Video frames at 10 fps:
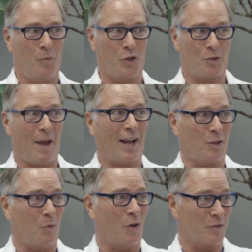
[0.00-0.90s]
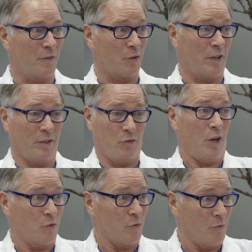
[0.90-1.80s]
push back the walls of the and,
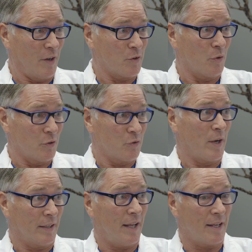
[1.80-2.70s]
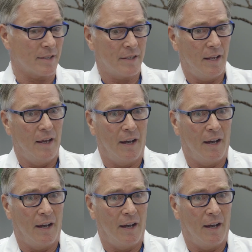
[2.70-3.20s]
and ventricle and drain less,